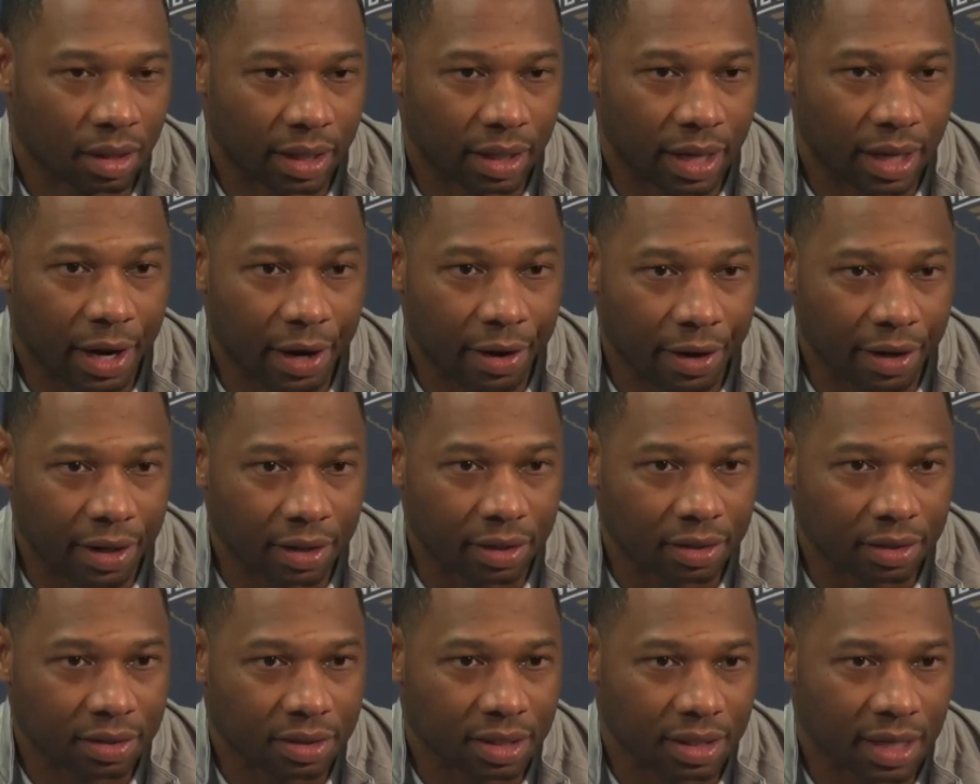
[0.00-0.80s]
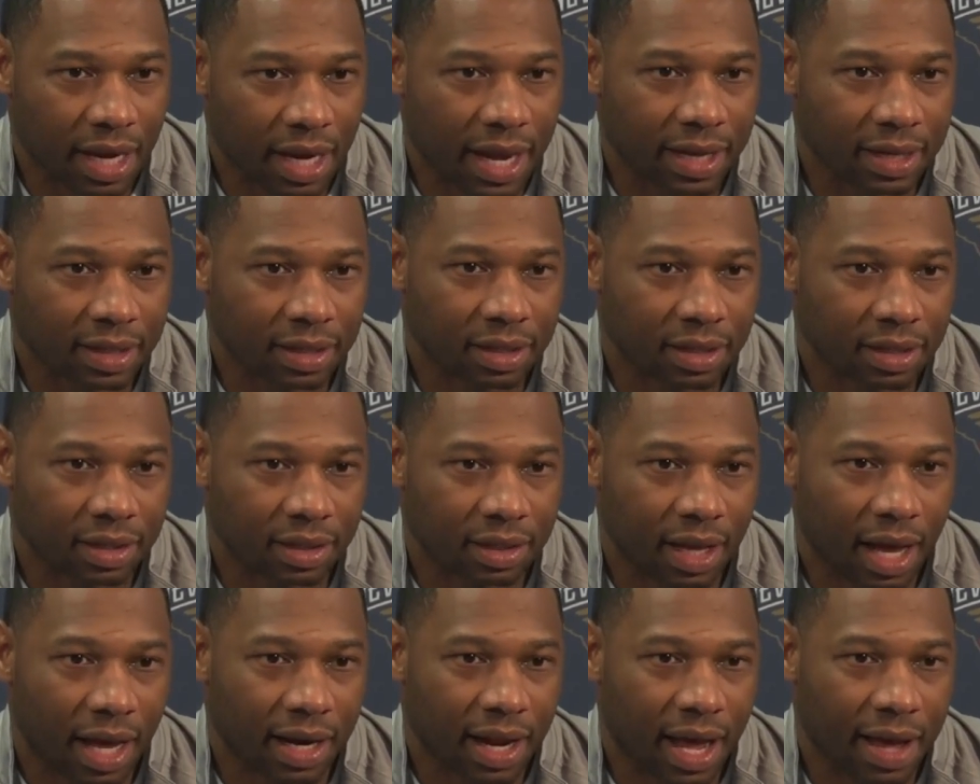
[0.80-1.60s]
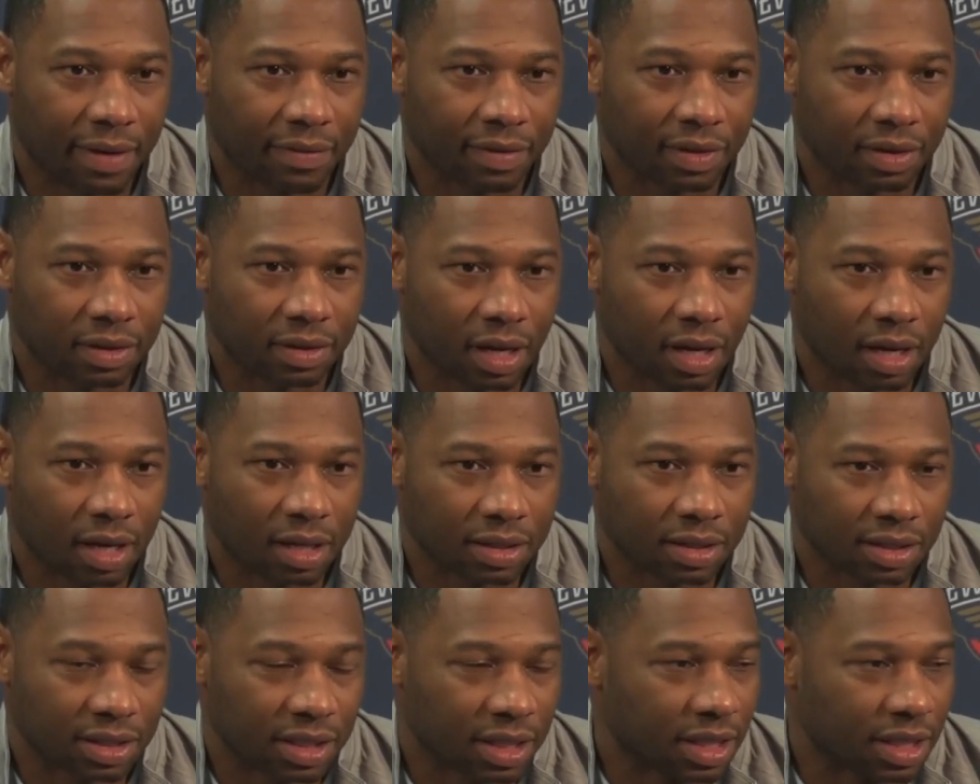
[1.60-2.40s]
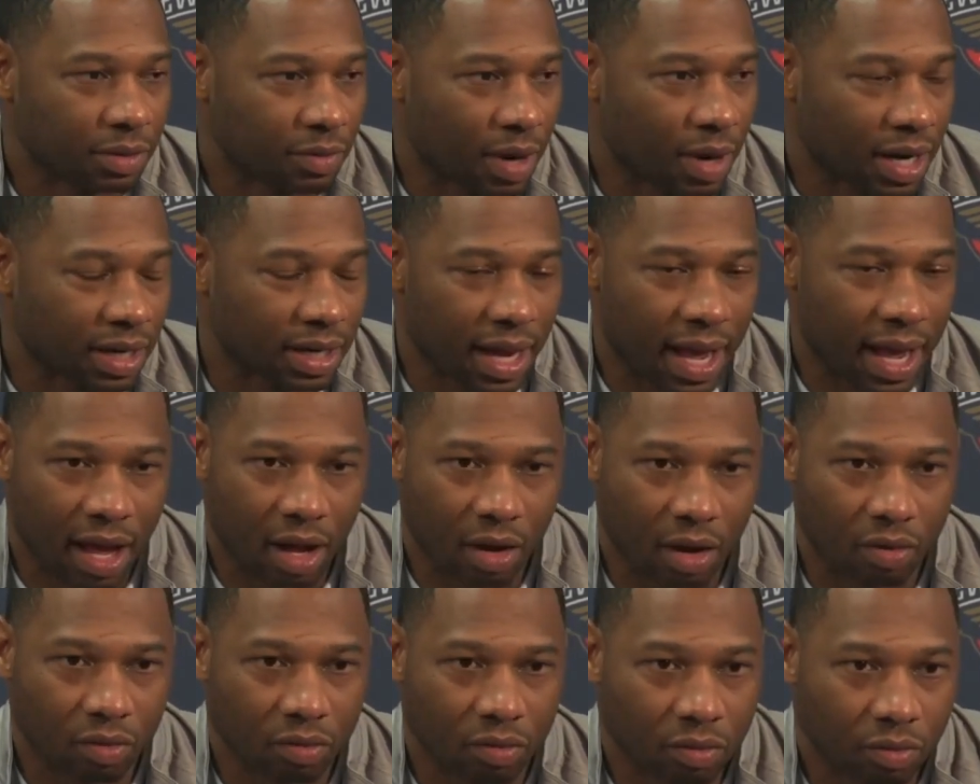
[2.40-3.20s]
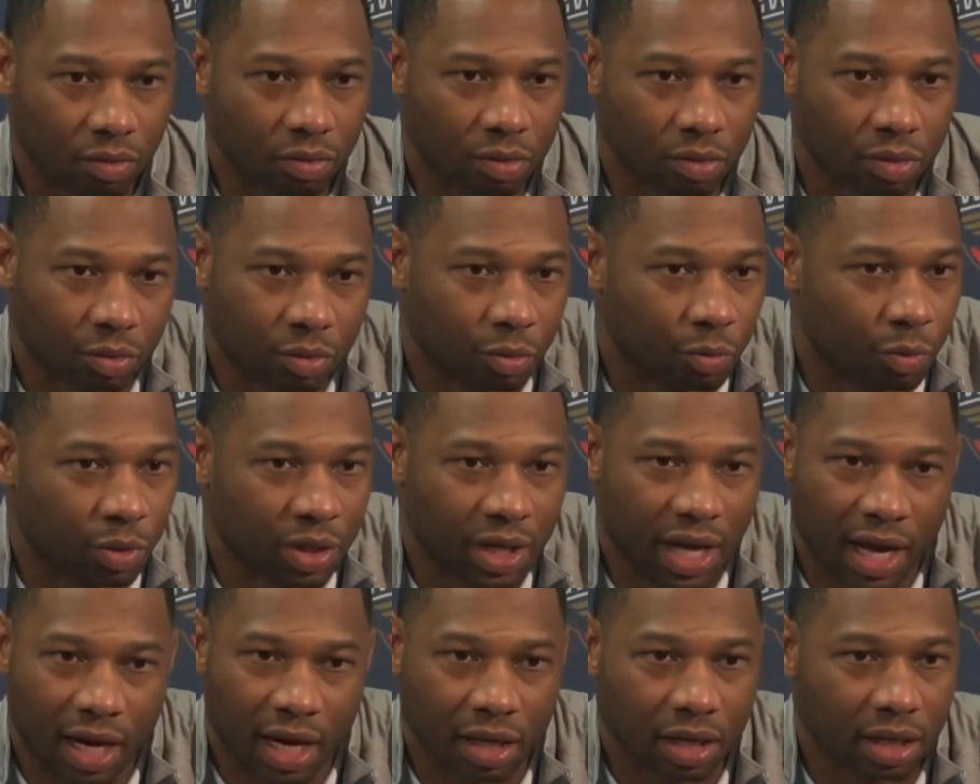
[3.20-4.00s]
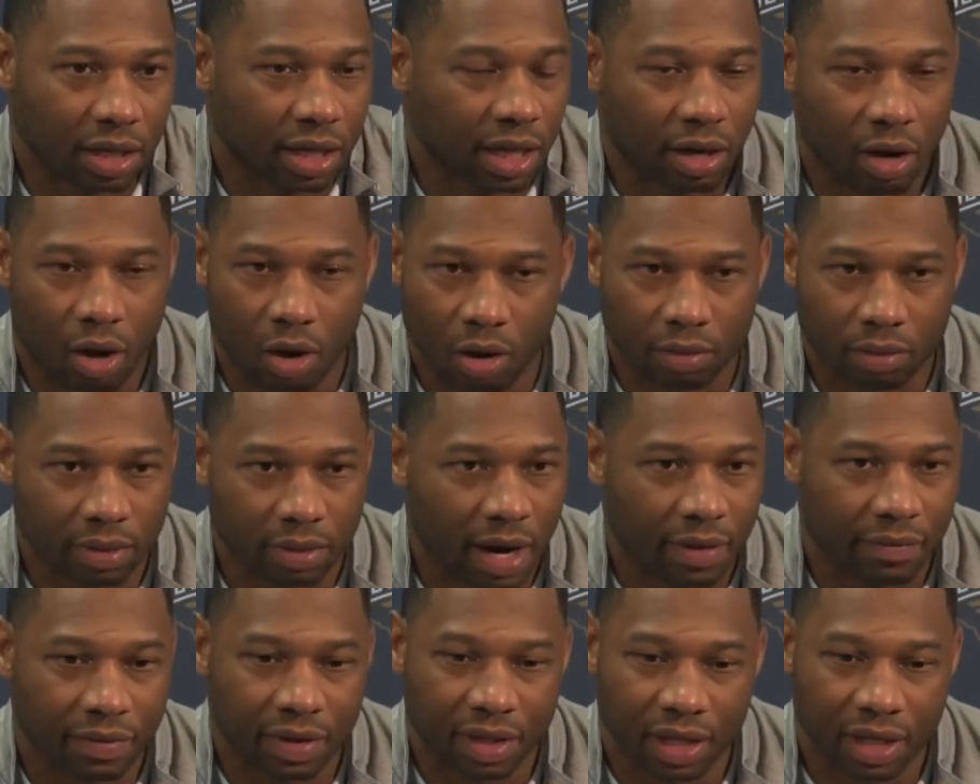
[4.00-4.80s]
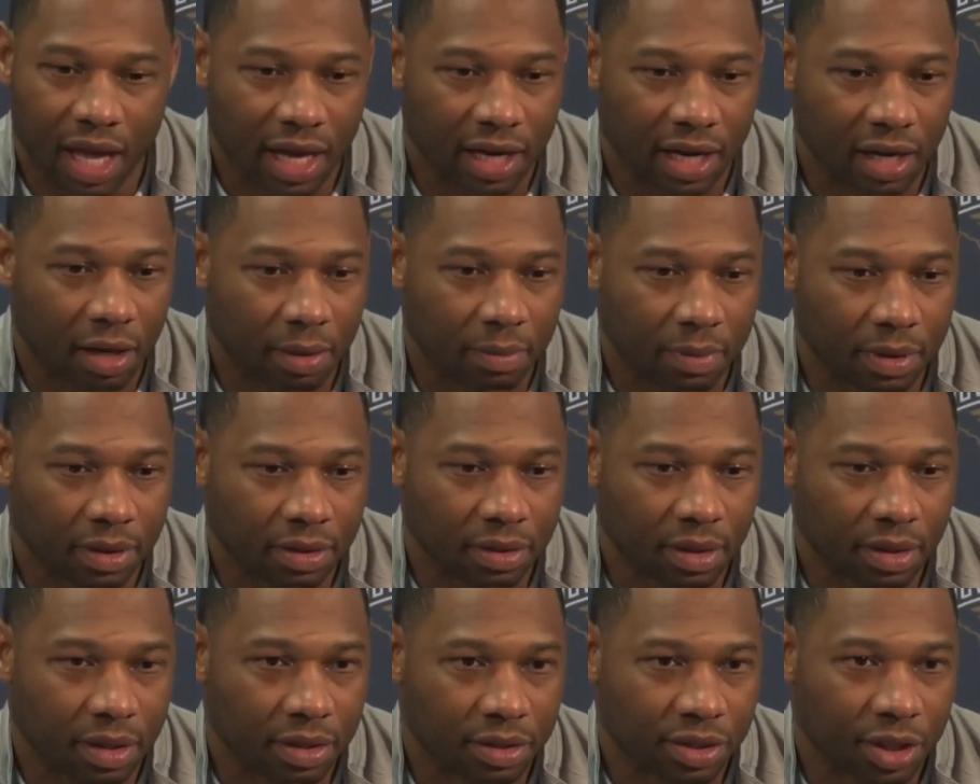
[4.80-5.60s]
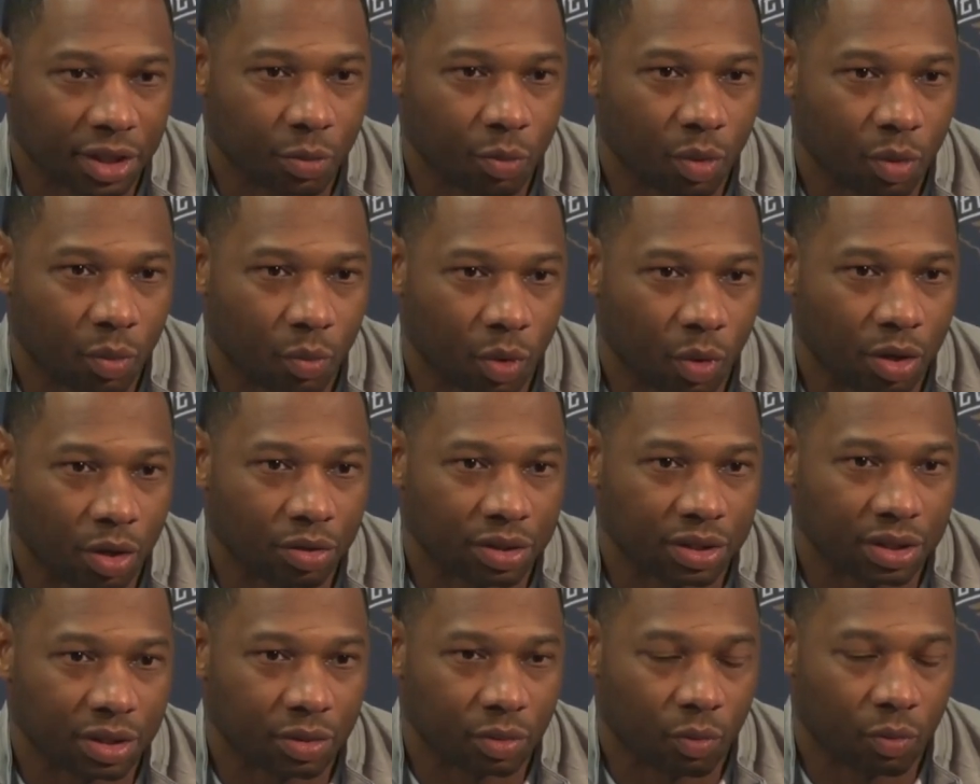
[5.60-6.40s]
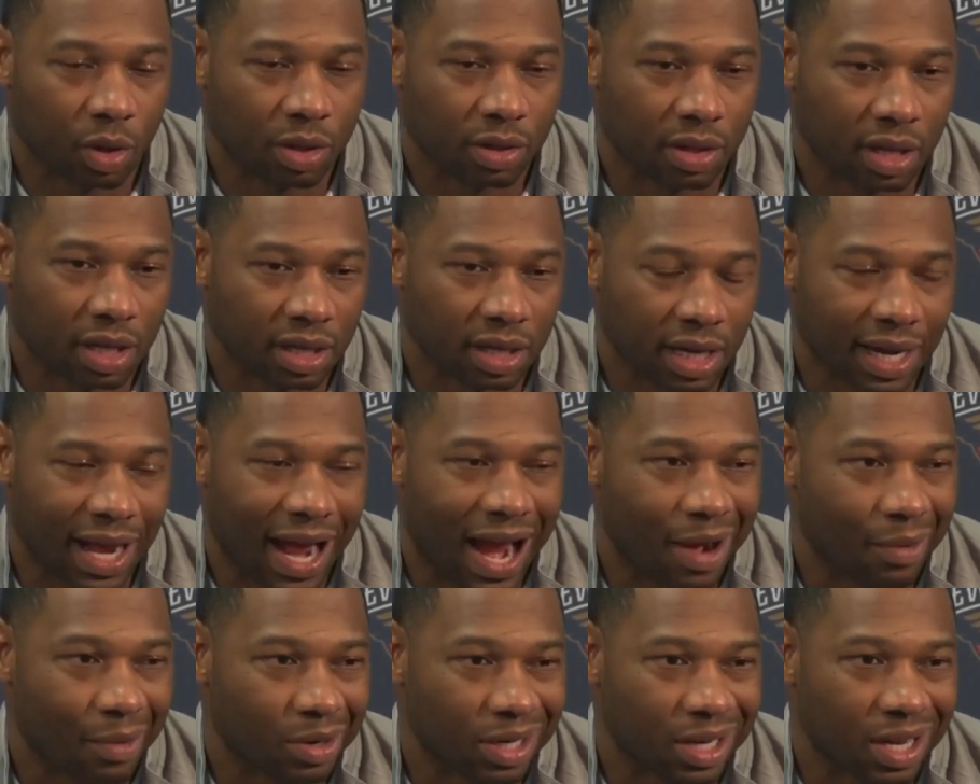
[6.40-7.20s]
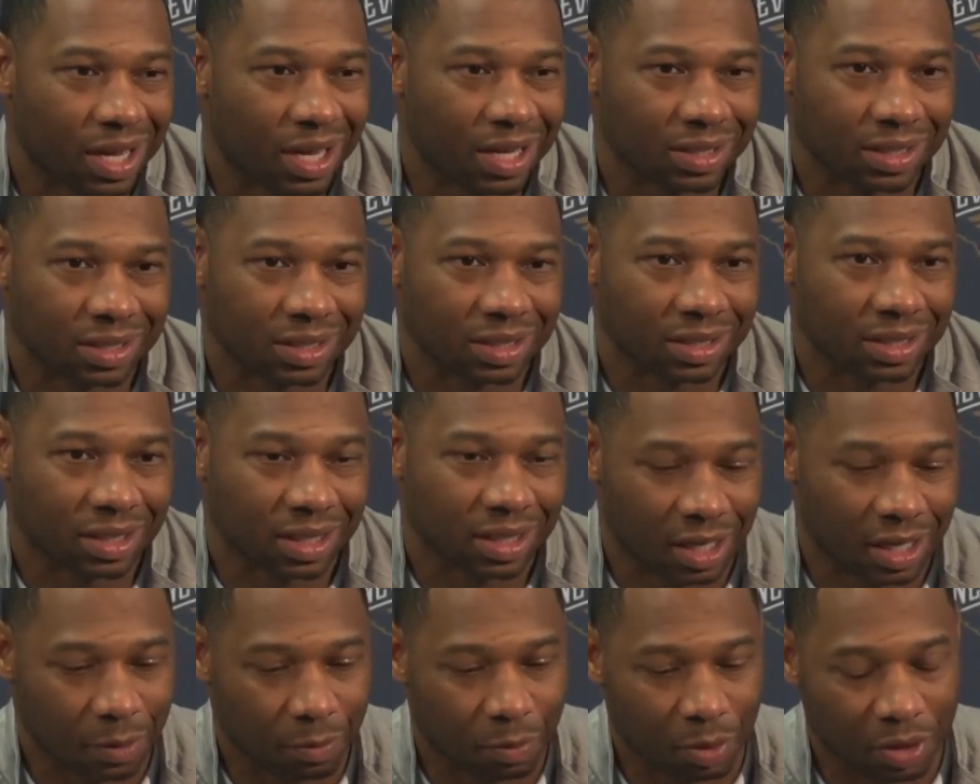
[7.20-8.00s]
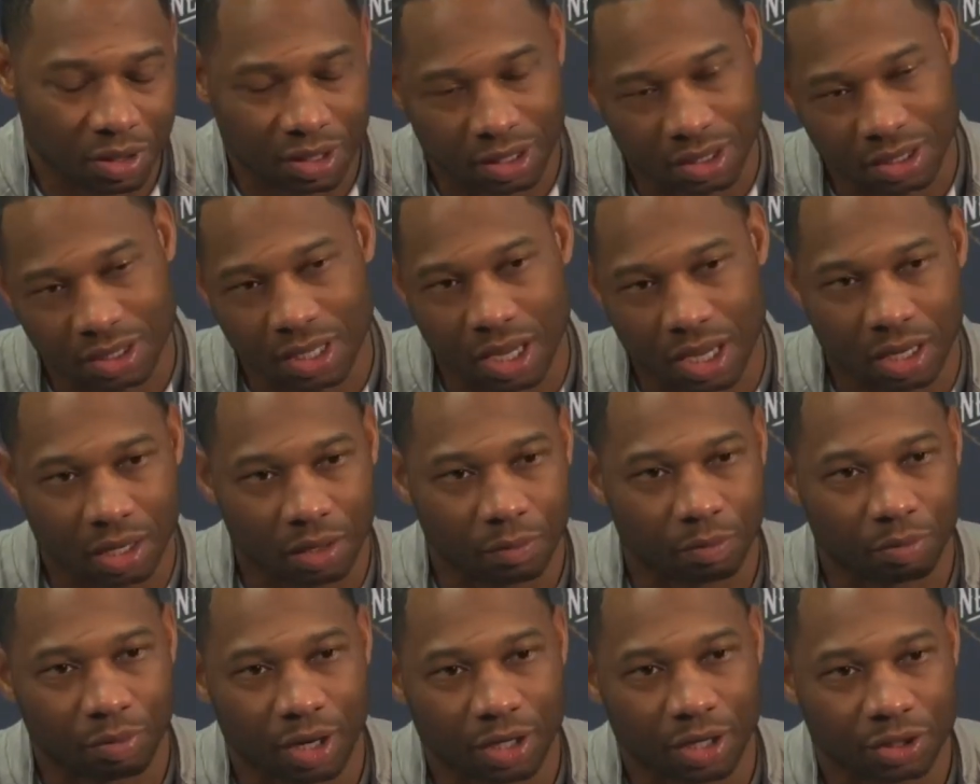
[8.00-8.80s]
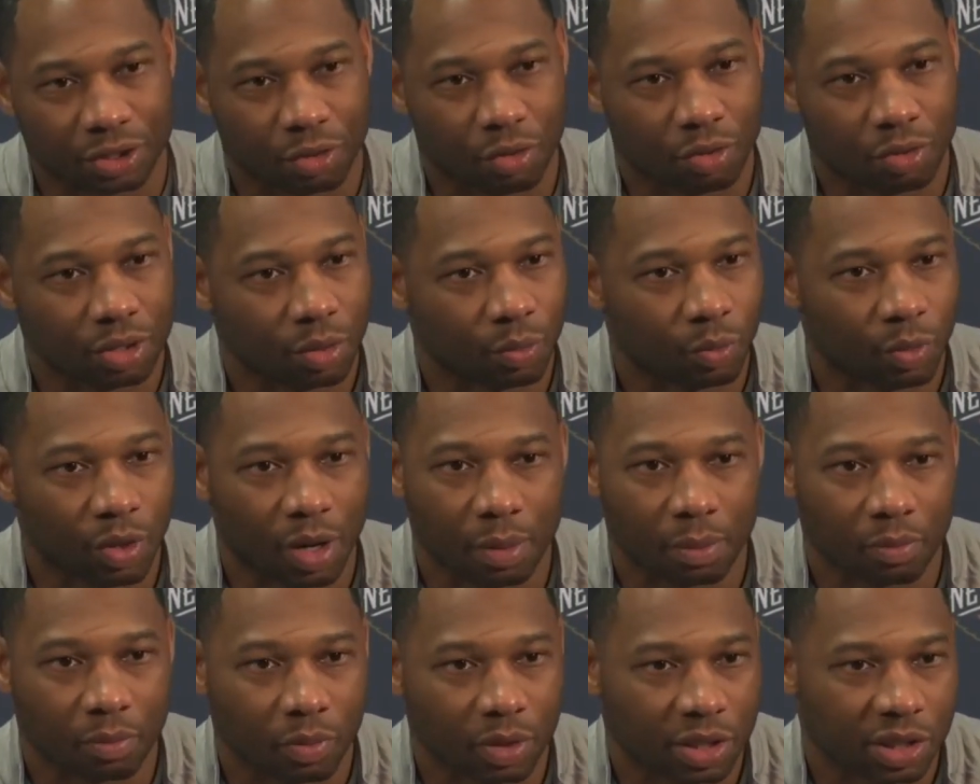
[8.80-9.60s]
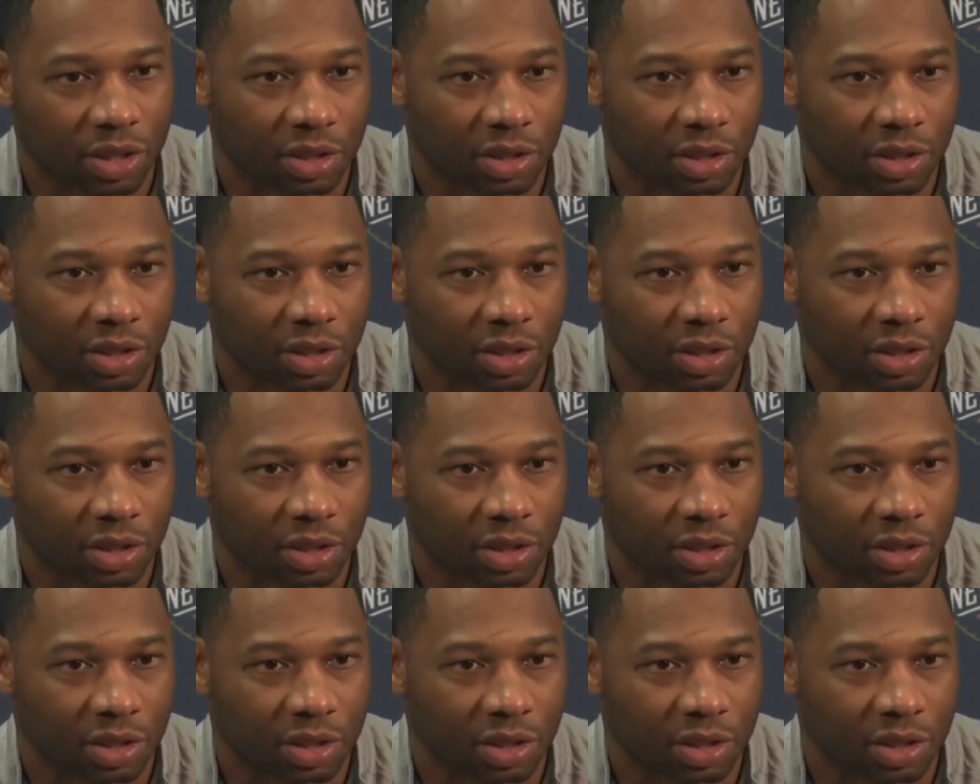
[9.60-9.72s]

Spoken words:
Garrett tonight, not having Z right now, we got to look at every lineup and see what works. One thing that Kyra does is he puts a ton of pressure on the rim with